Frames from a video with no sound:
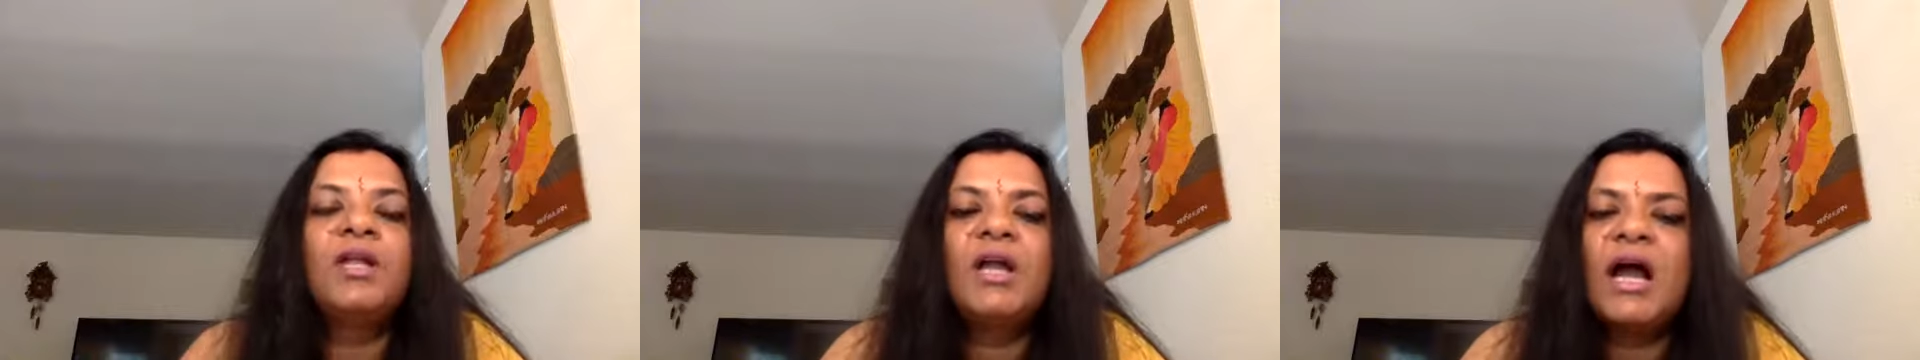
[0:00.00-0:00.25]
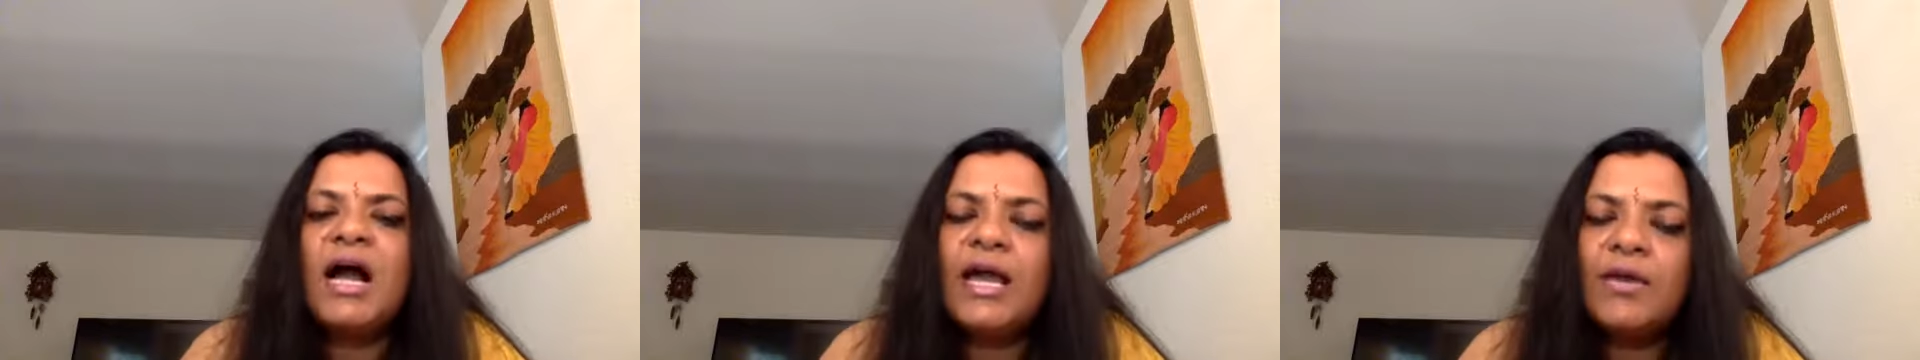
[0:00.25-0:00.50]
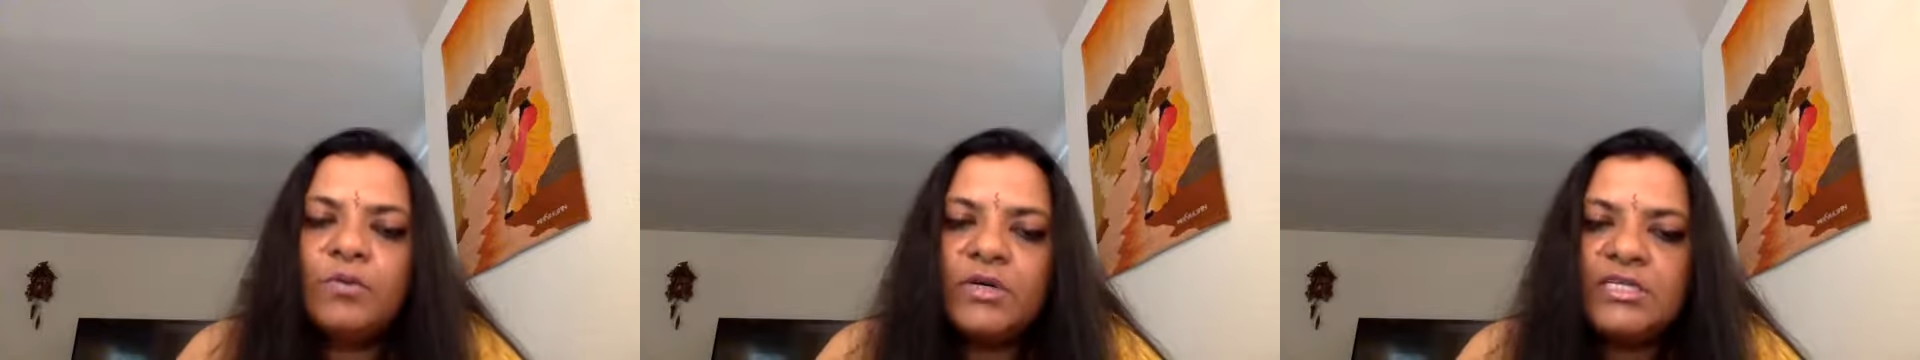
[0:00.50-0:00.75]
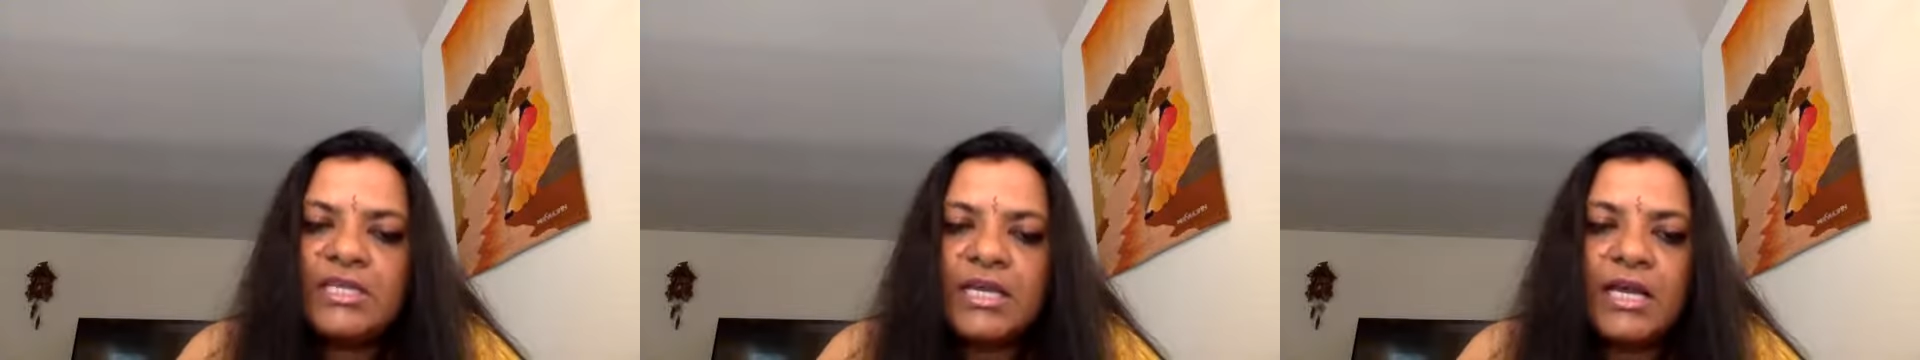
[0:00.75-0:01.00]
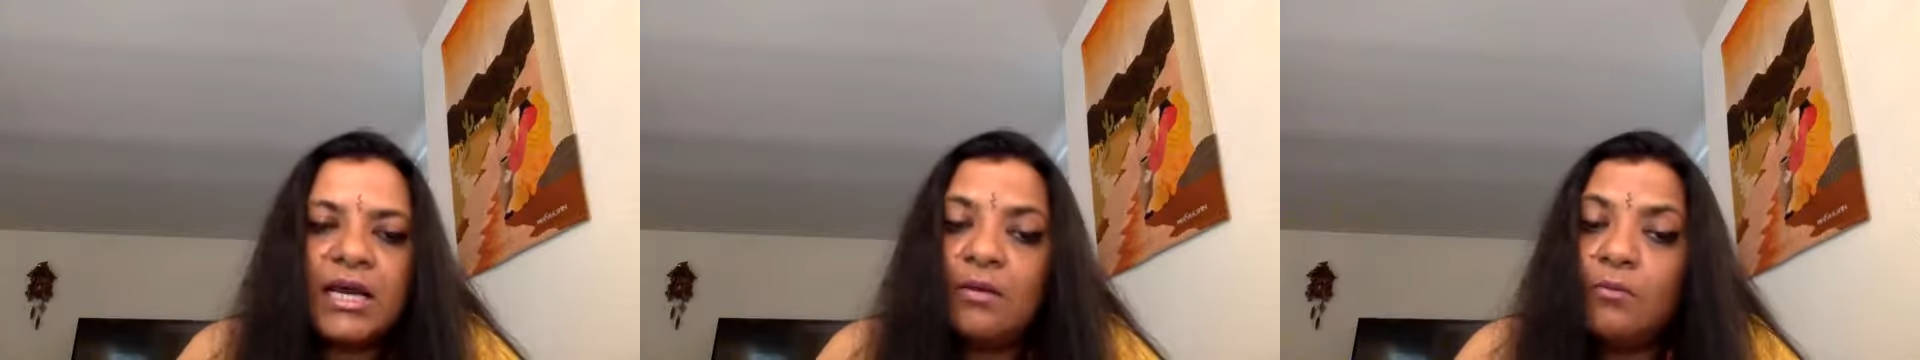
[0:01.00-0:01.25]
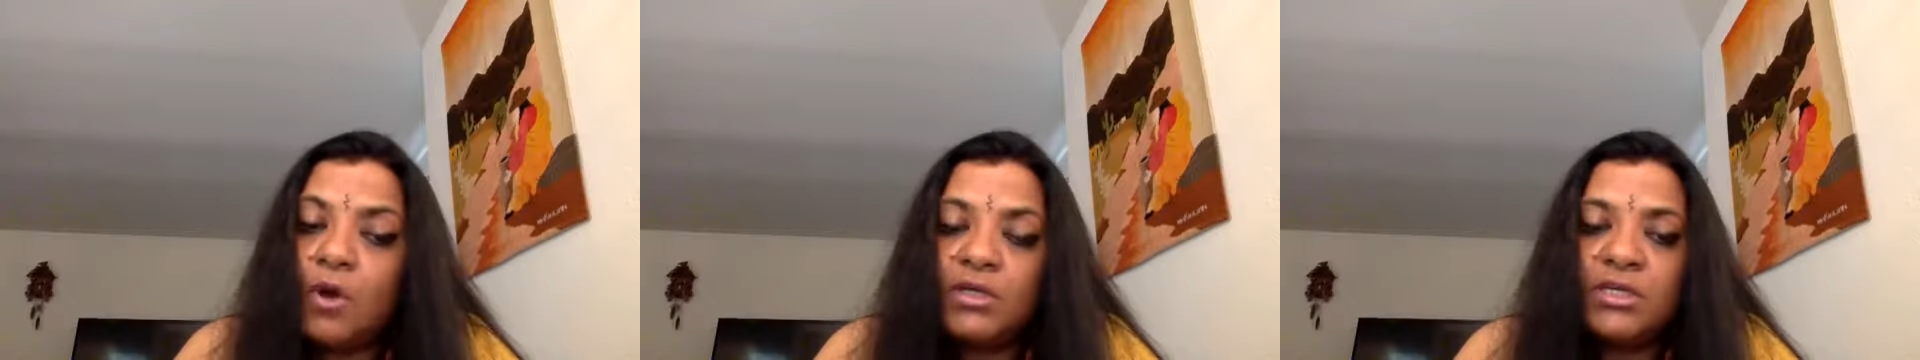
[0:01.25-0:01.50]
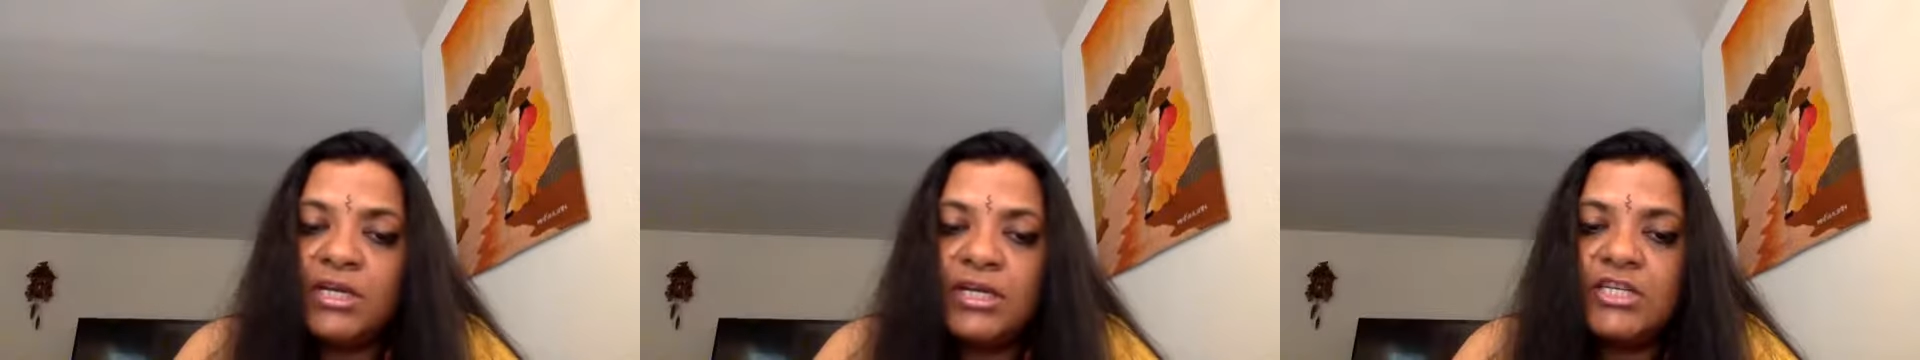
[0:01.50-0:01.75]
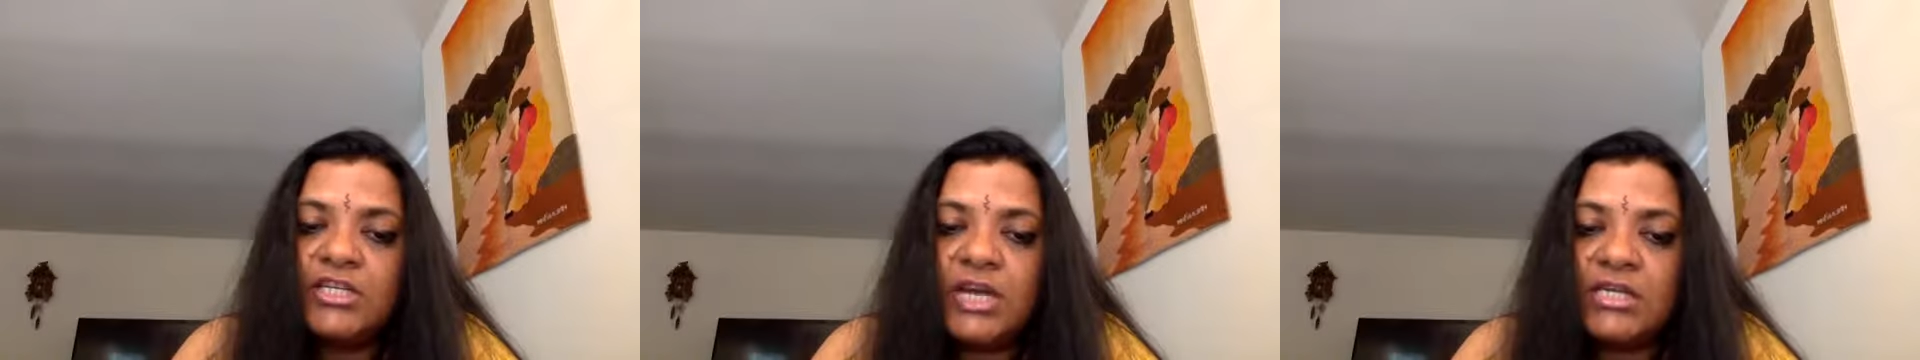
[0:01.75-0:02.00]
I would say a modern
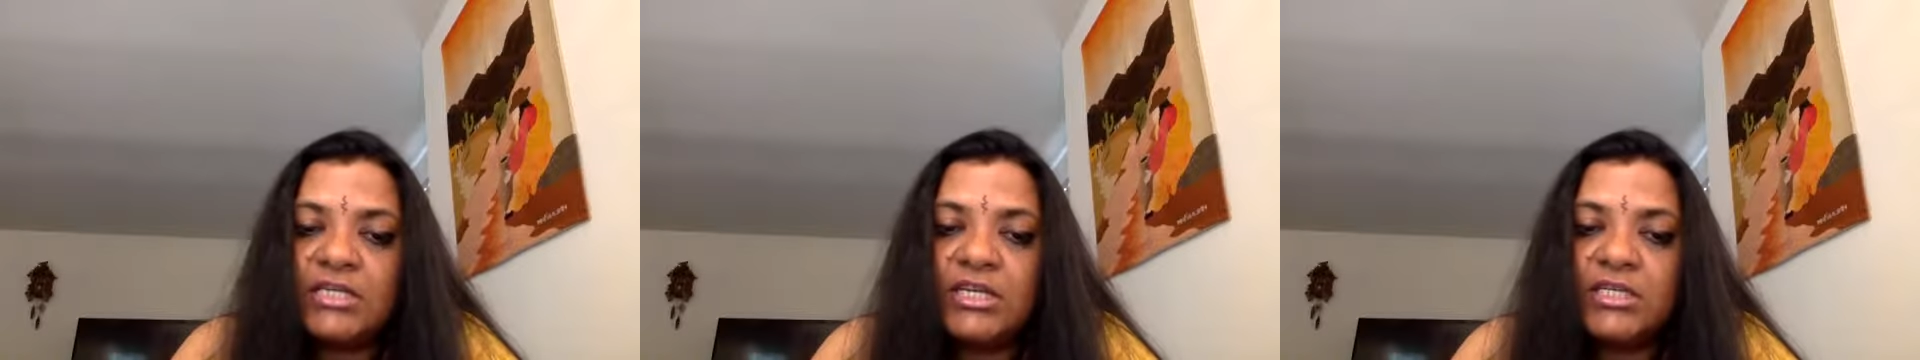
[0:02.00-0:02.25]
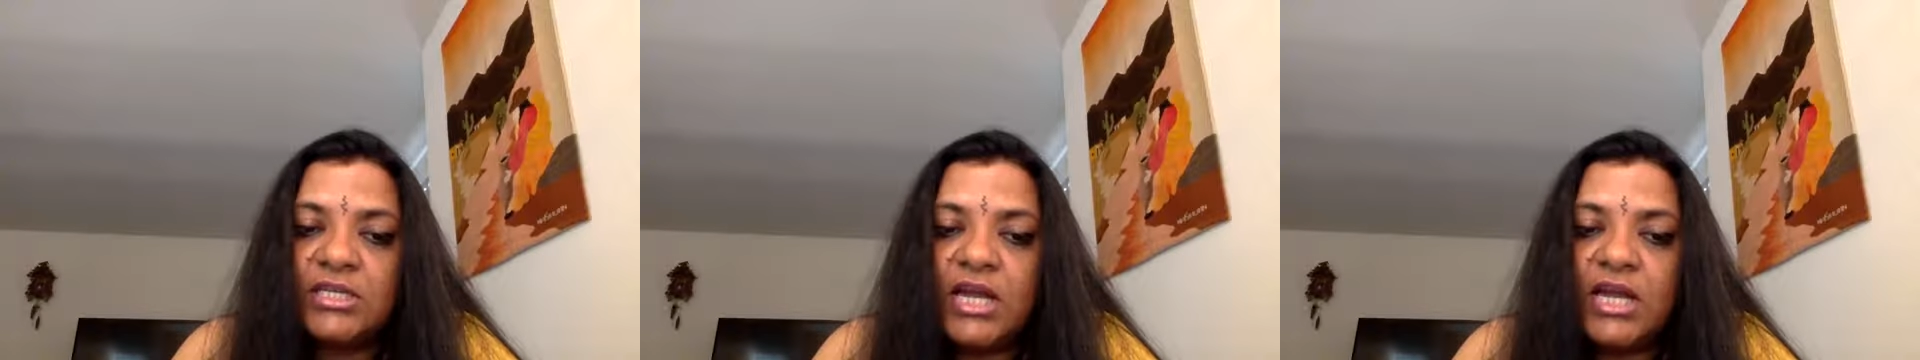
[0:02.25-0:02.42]
English translation,